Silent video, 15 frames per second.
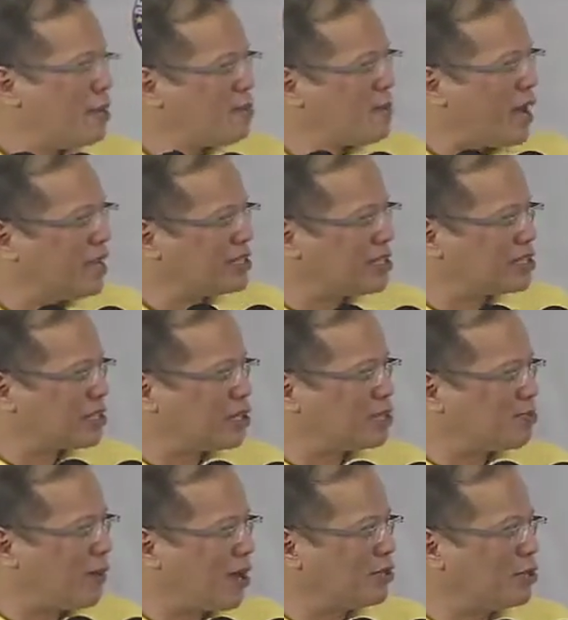May I just
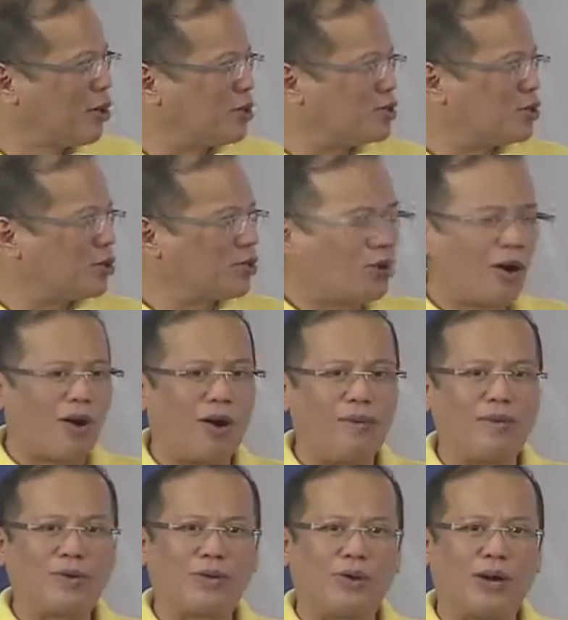respond also
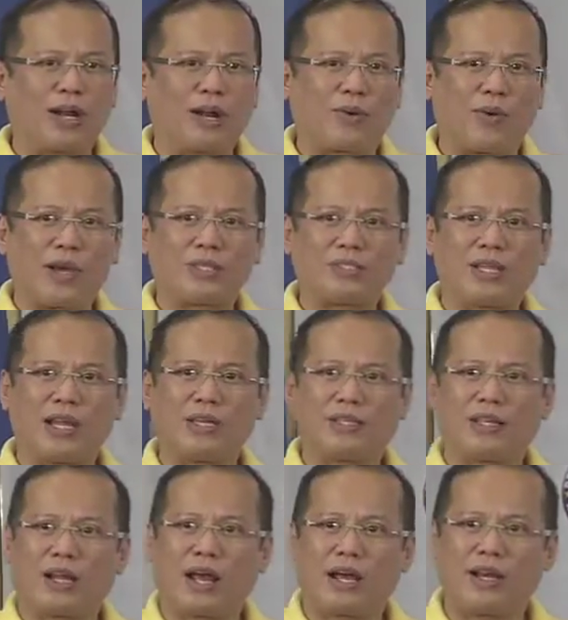to a request
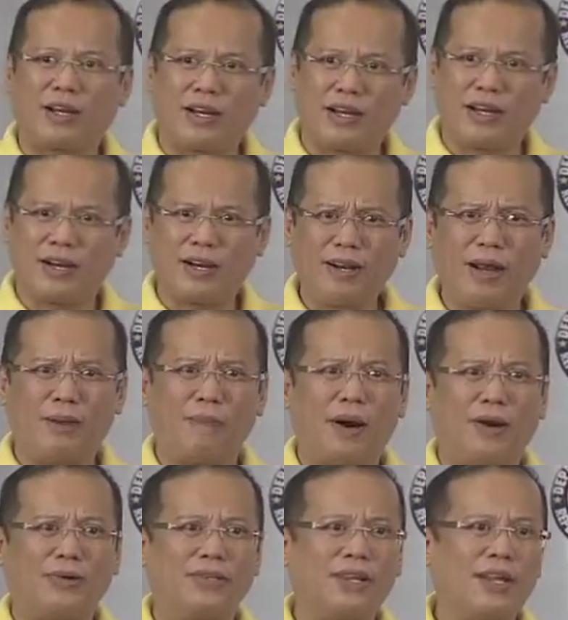earlier
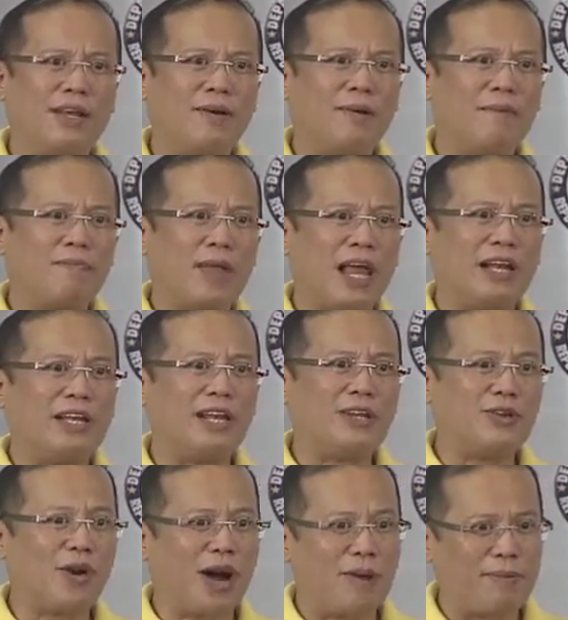about El
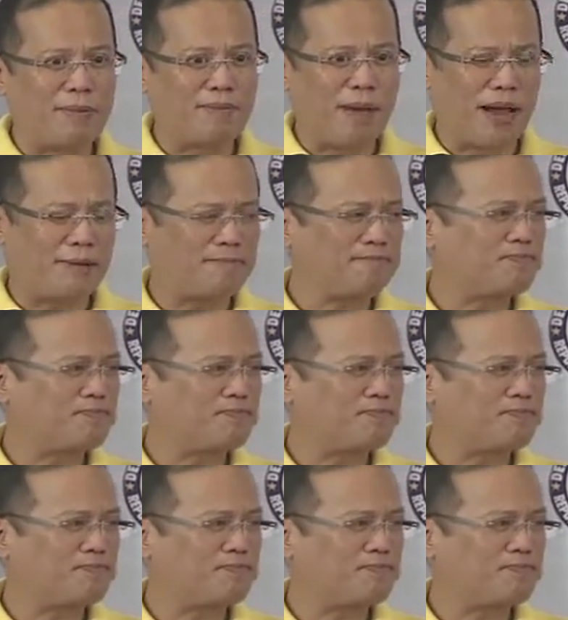Nino coming back?